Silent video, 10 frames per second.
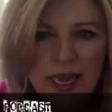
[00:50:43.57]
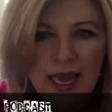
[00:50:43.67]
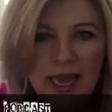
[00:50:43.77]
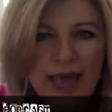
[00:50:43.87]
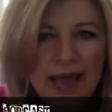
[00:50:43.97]

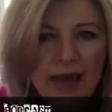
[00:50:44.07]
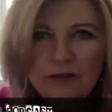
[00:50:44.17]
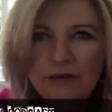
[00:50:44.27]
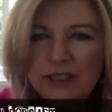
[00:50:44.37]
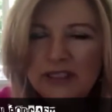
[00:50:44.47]
And out
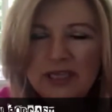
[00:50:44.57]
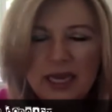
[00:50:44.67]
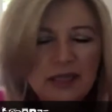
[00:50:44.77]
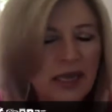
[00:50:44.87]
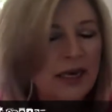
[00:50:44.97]
of a
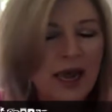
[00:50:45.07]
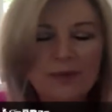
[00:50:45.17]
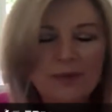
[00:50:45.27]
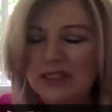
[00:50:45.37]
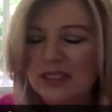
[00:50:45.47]
dead and I
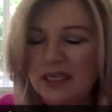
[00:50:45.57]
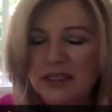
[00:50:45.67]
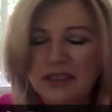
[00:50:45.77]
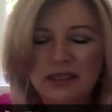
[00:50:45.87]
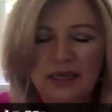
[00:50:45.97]
mean dead
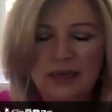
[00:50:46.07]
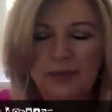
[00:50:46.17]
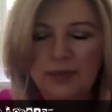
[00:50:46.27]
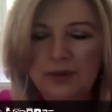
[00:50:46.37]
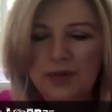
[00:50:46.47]
sleep.
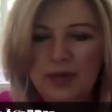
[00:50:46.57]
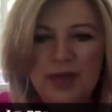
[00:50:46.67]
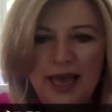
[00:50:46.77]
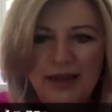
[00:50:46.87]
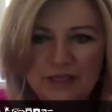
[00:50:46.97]
I'm a
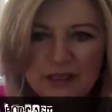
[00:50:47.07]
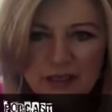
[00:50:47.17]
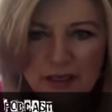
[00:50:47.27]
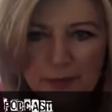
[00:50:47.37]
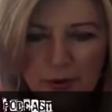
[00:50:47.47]
heavy
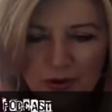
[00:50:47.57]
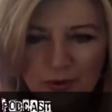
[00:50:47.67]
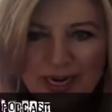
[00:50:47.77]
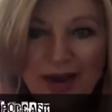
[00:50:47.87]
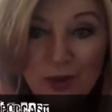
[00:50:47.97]
sleeper.
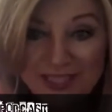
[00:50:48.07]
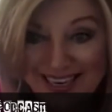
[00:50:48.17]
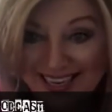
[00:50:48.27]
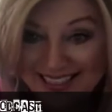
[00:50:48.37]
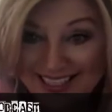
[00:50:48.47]
When I once I
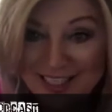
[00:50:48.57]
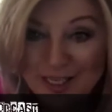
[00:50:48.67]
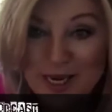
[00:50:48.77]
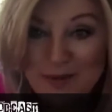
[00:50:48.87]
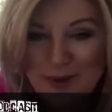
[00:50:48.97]
get to
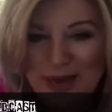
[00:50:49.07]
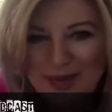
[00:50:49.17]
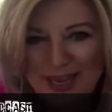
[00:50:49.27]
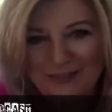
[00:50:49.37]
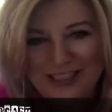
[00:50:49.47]
sleep, I'm
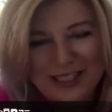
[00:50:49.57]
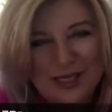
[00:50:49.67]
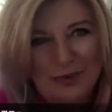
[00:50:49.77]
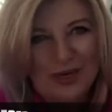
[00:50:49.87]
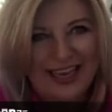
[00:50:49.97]
a heavy
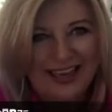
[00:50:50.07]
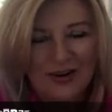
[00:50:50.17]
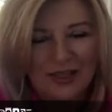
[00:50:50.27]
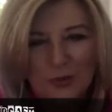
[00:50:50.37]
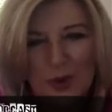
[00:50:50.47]
sleeper. It can't
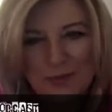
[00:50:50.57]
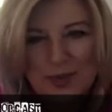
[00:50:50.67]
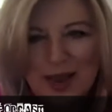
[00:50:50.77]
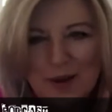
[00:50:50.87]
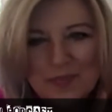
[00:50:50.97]
hardly wake me
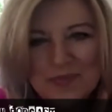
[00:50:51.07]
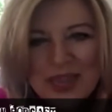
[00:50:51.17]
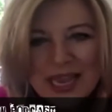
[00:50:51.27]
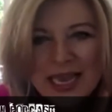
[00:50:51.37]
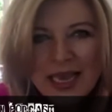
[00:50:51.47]
up.
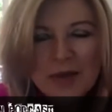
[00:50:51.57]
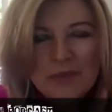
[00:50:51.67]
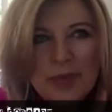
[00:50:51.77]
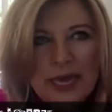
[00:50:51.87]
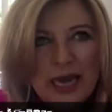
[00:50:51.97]
Yeah.
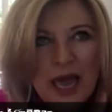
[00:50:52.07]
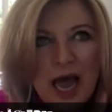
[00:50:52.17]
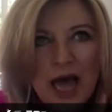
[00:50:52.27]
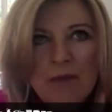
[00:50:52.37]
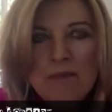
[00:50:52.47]
But
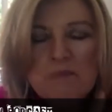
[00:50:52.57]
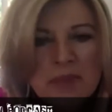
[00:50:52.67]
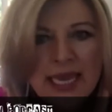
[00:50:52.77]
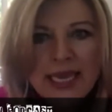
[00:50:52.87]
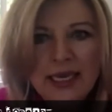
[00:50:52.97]

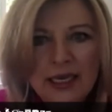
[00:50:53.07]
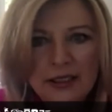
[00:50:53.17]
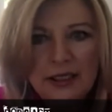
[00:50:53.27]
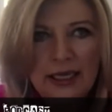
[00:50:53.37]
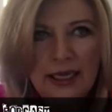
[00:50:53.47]

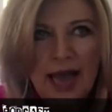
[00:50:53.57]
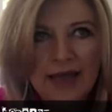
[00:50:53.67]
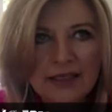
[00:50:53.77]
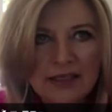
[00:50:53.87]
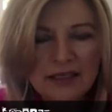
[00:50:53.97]
immediately I
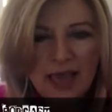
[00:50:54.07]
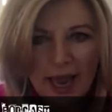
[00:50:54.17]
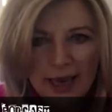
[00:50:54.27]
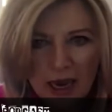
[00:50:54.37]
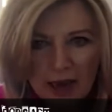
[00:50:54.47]

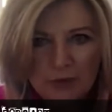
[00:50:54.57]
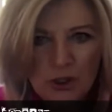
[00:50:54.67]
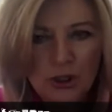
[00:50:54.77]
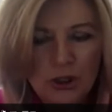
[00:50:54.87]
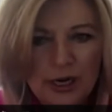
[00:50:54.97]
sat up
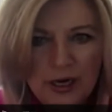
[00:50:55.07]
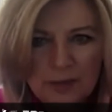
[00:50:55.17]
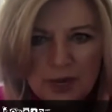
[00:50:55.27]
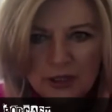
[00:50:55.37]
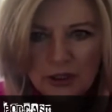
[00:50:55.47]
straight in
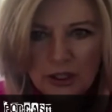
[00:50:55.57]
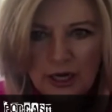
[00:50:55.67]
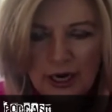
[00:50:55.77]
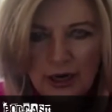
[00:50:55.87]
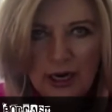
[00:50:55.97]
my
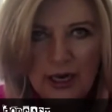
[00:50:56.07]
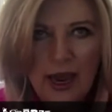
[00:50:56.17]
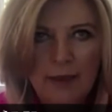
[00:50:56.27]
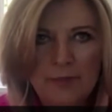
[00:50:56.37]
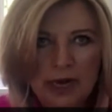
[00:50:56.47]
chair and
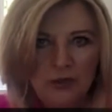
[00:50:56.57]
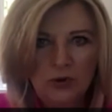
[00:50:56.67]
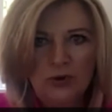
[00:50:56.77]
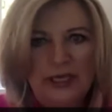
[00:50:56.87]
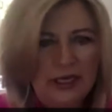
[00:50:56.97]
I
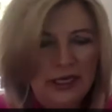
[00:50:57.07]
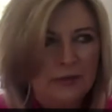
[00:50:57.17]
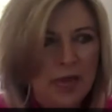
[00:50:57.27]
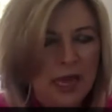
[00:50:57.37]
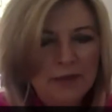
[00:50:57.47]
buckled in. And
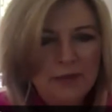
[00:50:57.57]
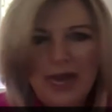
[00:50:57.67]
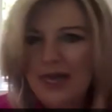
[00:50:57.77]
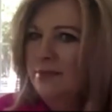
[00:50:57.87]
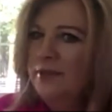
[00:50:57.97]
my
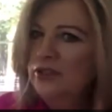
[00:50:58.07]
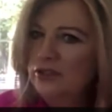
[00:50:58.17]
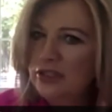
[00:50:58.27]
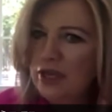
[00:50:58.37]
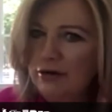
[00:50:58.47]
husband
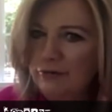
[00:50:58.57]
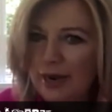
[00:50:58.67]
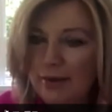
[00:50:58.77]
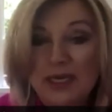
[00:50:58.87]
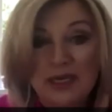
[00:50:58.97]
looked over
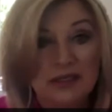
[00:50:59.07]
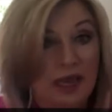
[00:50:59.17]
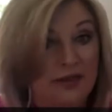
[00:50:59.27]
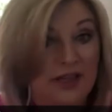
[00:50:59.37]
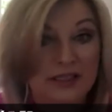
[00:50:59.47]
at me because
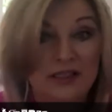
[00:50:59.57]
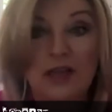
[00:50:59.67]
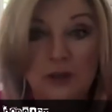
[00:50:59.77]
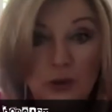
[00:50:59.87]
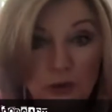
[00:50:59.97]
that's
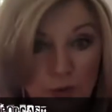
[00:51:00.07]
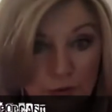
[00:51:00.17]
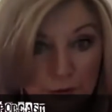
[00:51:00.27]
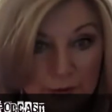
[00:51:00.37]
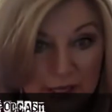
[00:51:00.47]
unusual
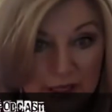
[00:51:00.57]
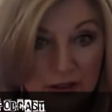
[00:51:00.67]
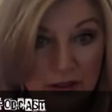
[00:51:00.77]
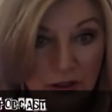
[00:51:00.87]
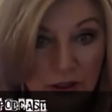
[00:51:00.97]
for me,
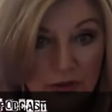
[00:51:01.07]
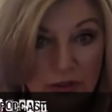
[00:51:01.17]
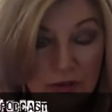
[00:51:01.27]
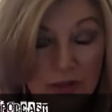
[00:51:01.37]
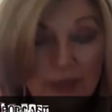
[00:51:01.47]
you know, to
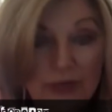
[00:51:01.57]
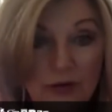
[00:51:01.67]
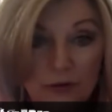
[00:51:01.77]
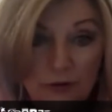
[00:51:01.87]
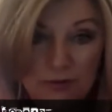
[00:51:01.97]
mm-hmm. like
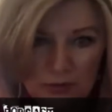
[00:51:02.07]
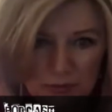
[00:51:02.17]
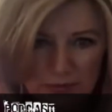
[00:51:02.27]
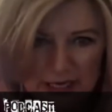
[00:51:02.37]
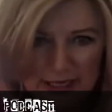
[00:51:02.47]
from
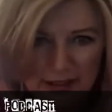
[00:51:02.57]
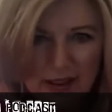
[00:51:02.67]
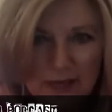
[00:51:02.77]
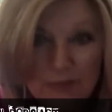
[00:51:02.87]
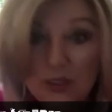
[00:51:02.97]
dead
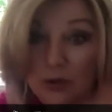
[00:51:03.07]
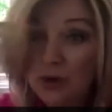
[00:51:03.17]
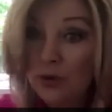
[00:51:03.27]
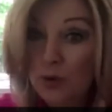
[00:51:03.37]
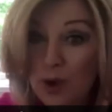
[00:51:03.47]
sleep to
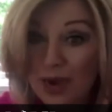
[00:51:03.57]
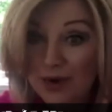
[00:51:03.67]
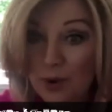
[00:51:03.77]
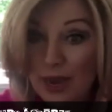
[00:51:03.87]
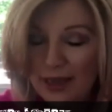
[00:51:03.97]
wide
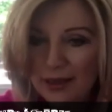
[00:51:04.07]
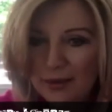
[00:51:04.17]
awake.